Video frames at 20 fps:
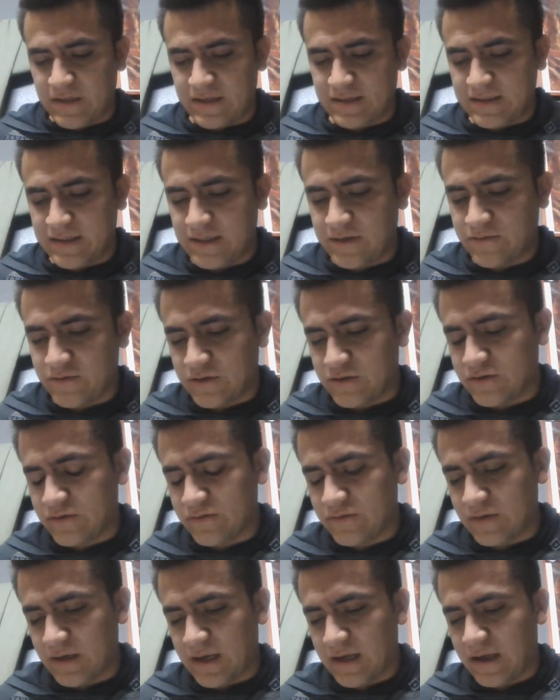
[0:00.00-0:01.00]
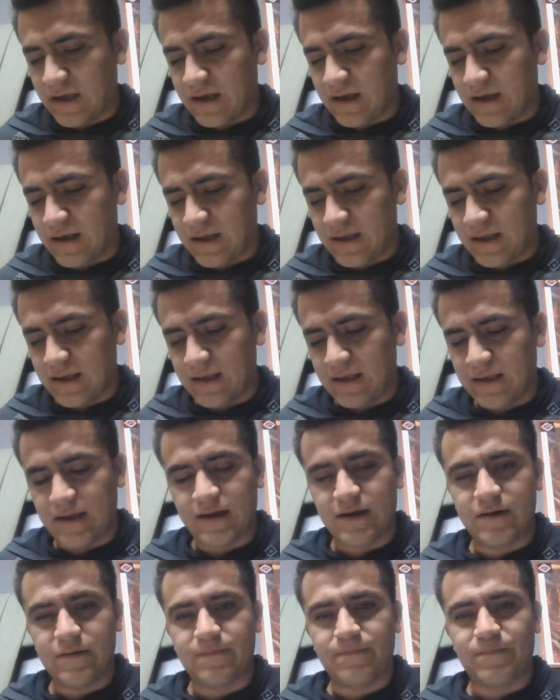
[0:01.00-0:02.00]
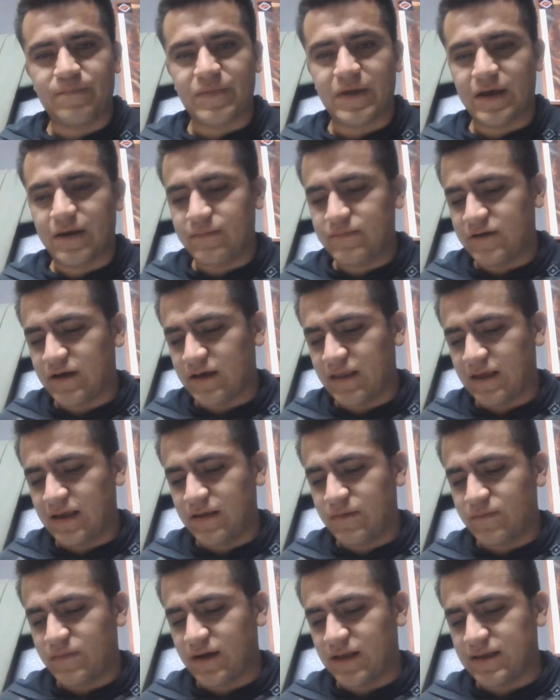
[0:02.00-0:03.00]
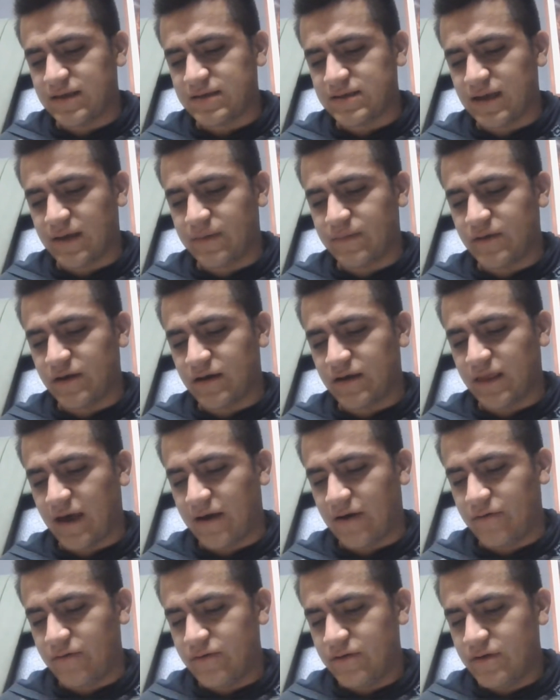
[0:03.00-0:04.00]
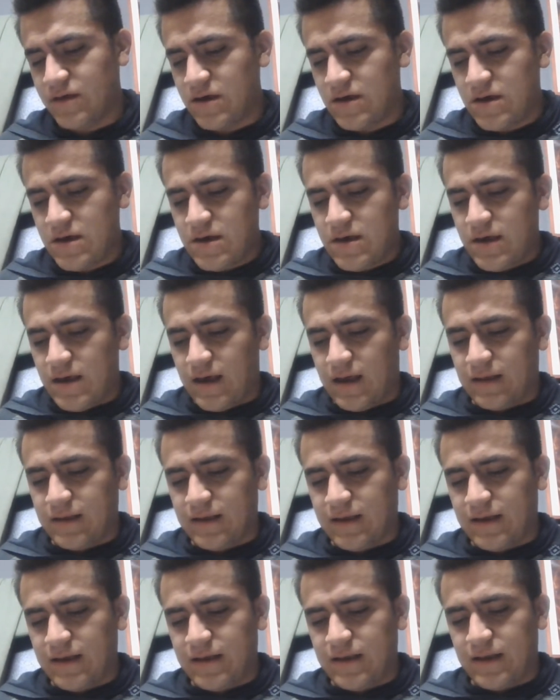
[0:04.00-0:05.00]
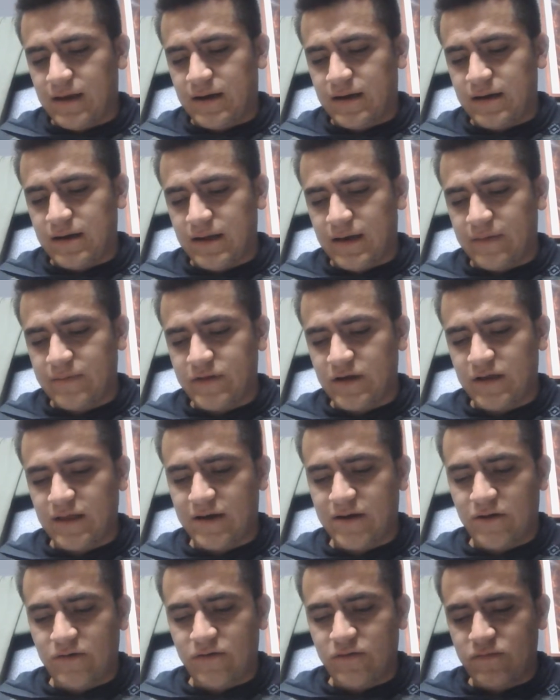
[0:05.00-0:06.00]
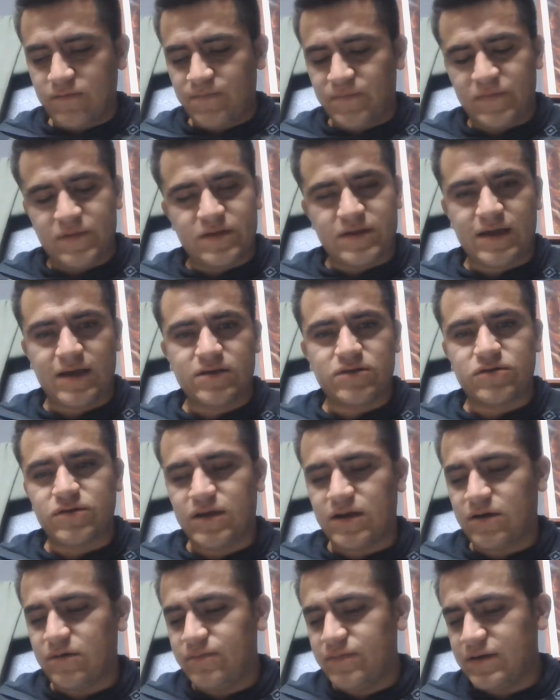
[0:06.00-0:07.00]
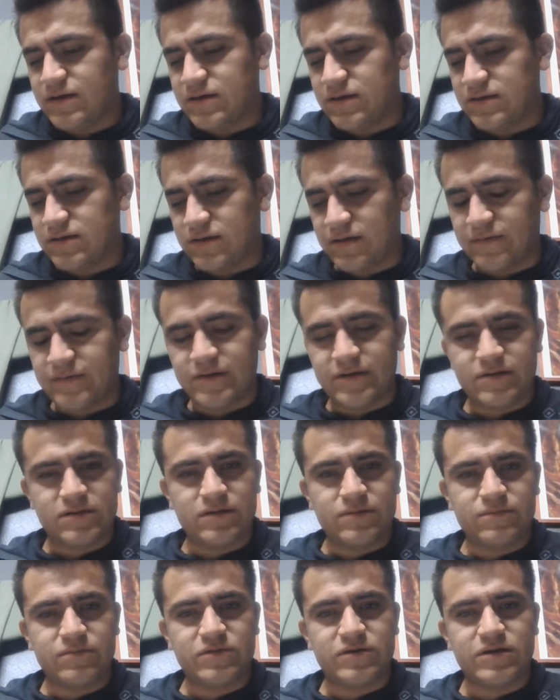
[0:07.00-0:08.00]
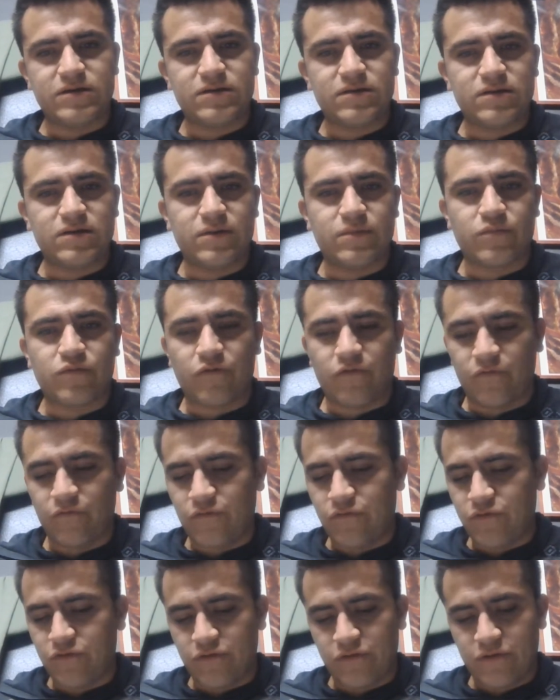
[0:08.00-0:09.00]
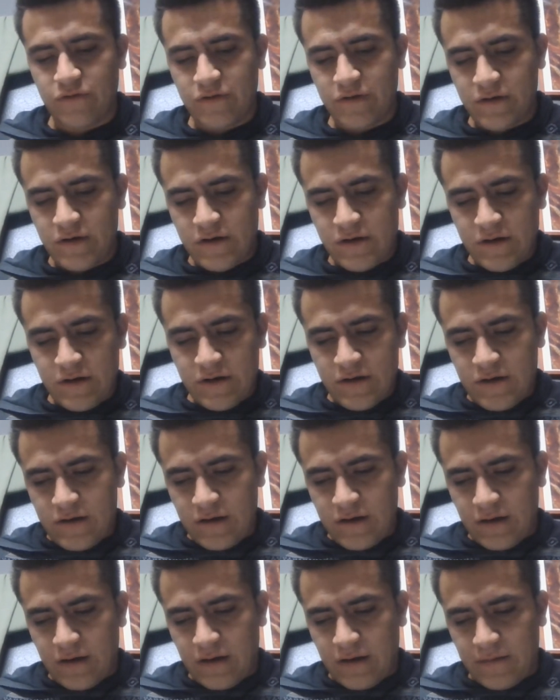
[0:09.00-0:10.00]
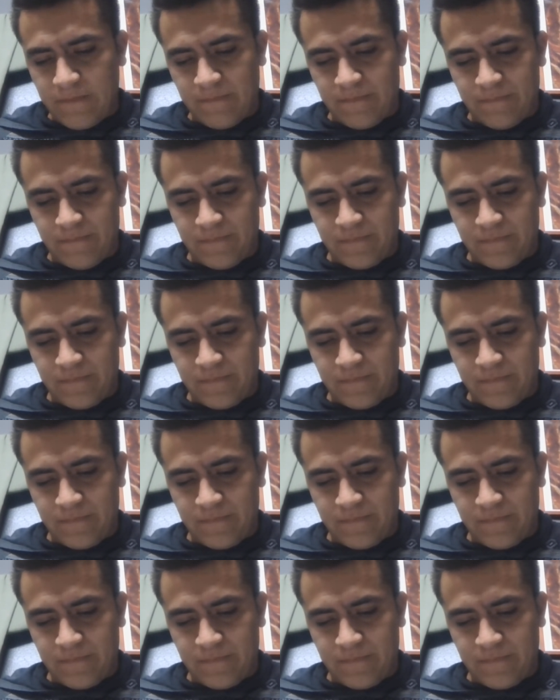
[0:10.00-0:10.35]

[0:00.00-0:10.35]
is equal to m dot in minus m dot out, and then m dot out cancel out because of the assumption number 4. And